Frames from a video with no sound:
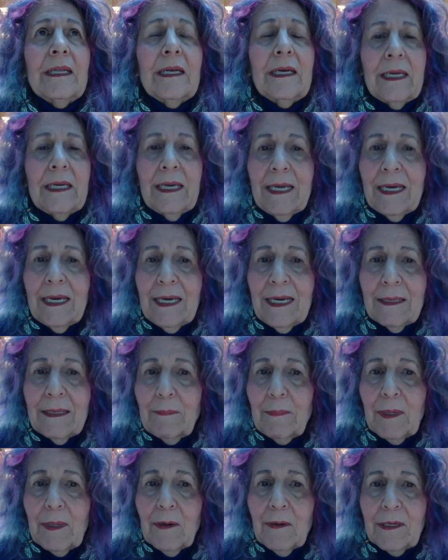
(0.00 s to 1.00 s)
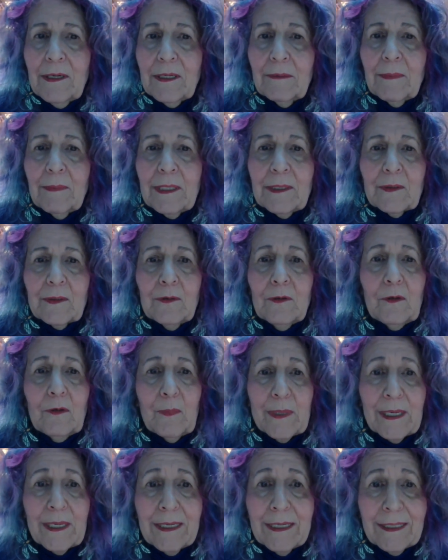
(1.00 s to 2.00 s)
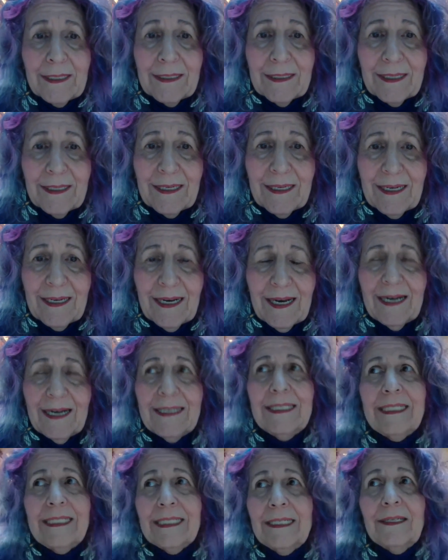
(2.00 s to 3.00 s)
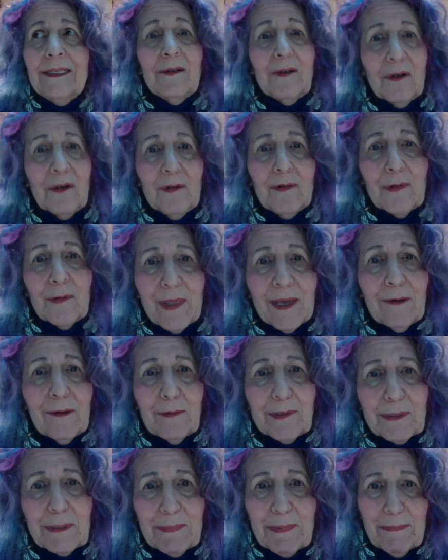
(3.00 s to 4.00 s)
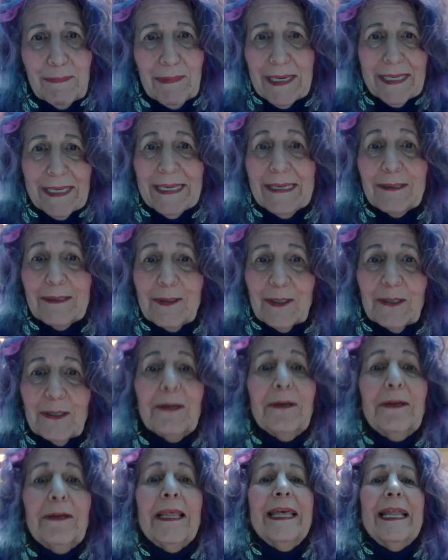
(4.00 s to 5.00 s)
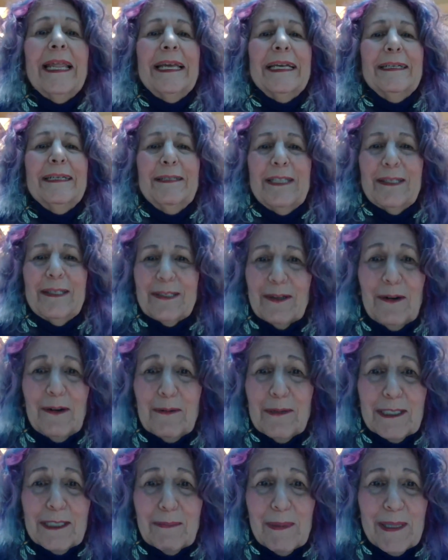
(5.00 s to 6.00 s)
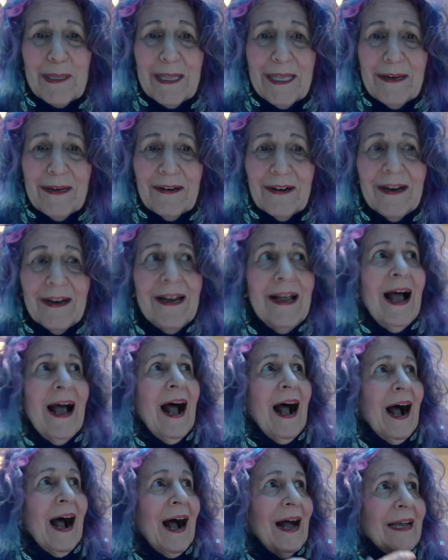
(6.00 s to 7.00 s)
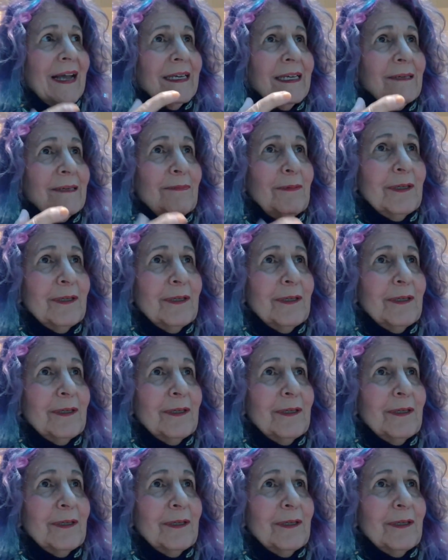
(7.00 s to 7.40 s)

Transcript: that I had buried in my soul, but I didn't know that was my answer. It's always been there. I